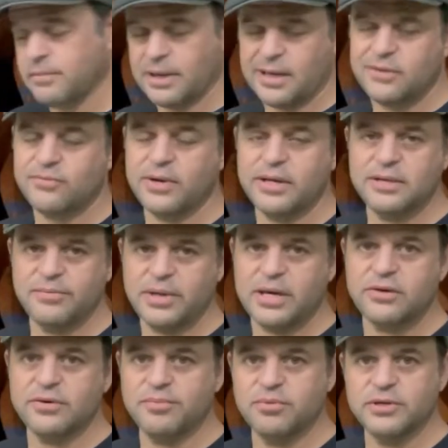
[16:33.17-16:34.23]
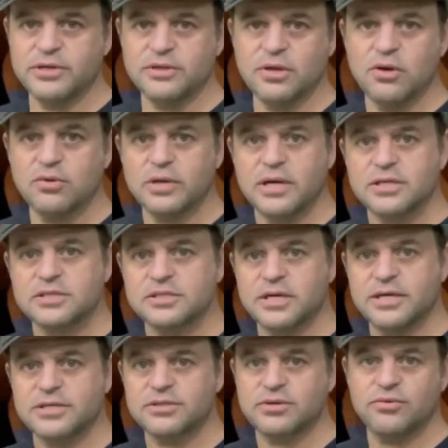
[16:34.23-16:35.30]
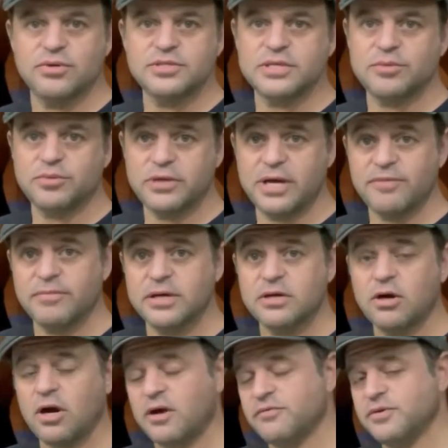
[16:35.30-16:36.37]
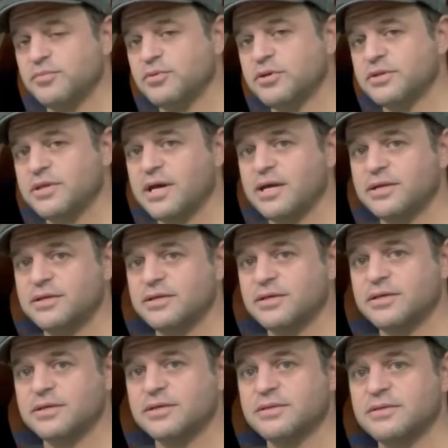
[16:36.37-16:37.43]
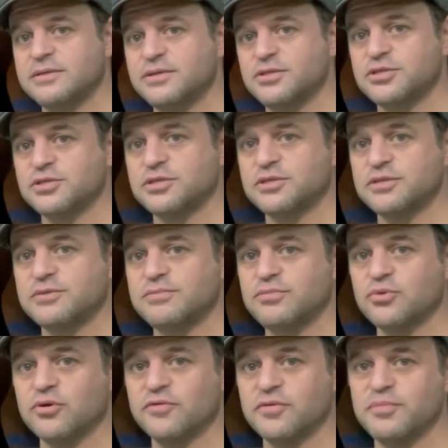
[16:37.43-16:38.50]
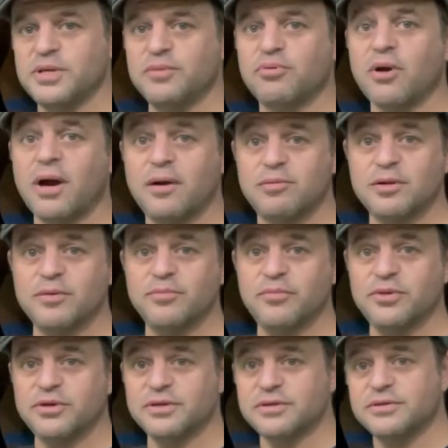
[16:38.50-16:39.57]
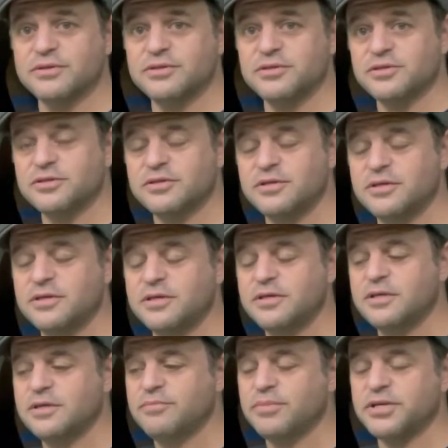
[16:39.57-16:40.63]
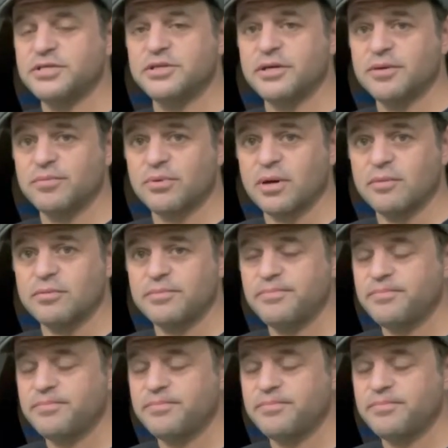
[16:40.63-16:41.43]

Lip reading: I ran the battery pretty low last night, so I wasn't able to have my coffee, but that is more of a me problem than a Bateria problem.